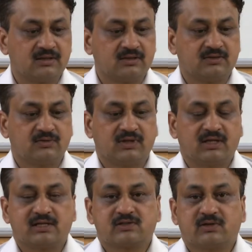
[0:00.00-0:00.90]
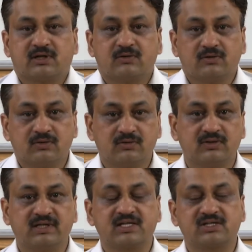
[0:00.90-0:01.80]
You can also have
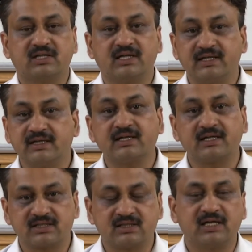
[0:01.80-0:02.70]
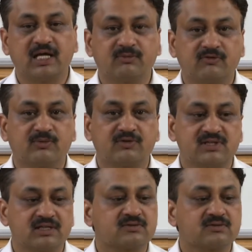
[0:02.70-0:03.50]
national and international type of projects.